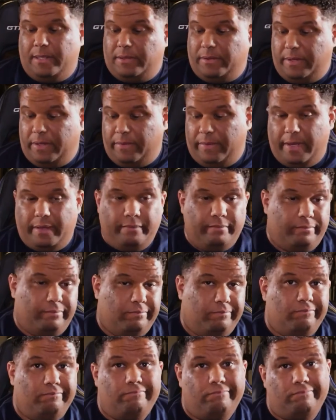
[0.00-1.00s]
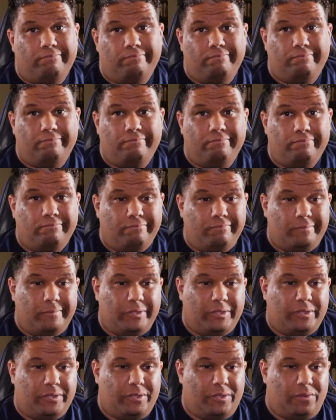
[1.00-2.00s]
Well, anyway,
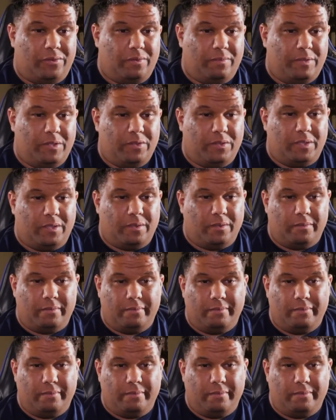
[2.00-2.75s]
let's cue the music.